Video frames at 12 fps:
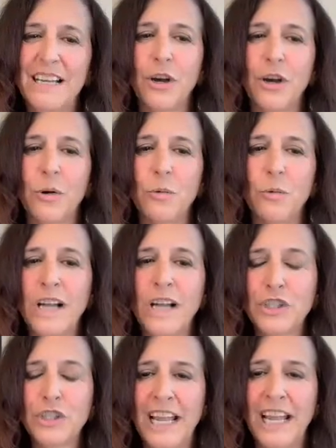So,
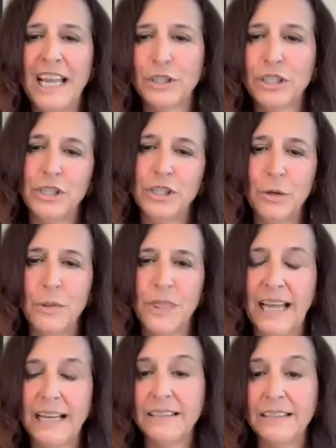once you're able to do
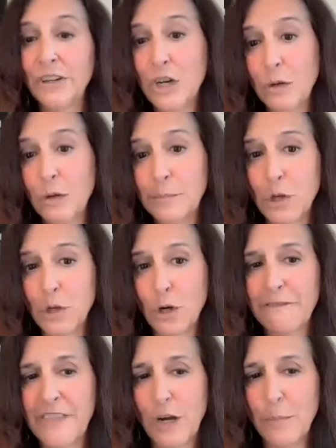that, you're going to
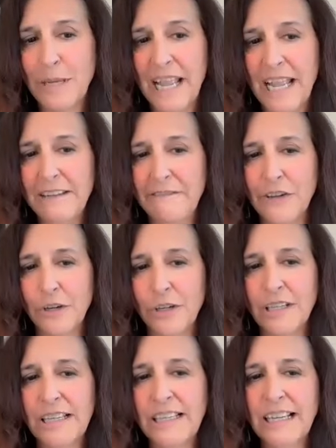observe their
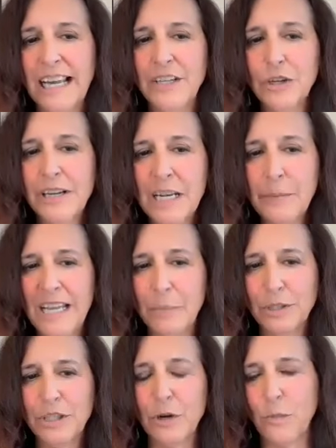behavior and you're going to be
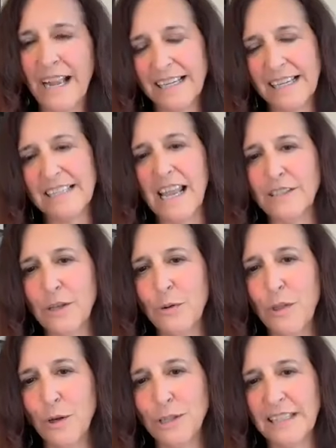able to recognize
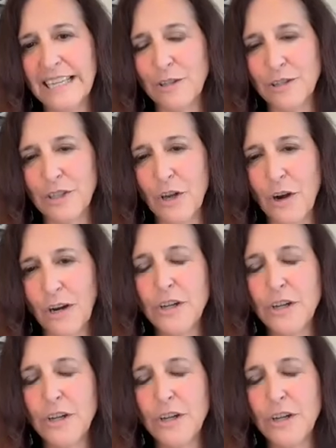who those leaders are.